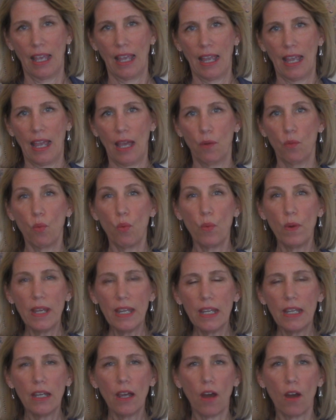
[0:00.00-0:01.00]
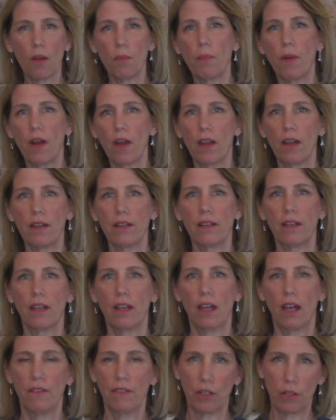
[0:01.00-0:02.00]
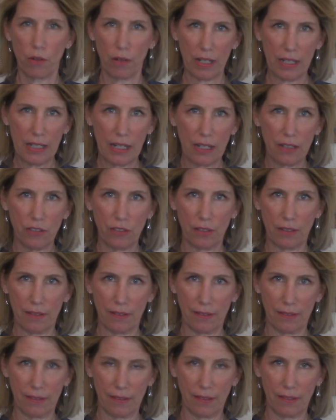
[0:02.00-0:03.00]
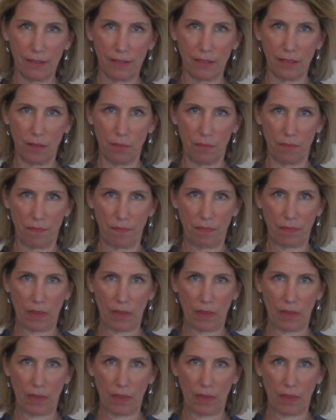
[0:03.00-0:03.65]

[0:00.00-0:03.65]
And we are part of a gradation system.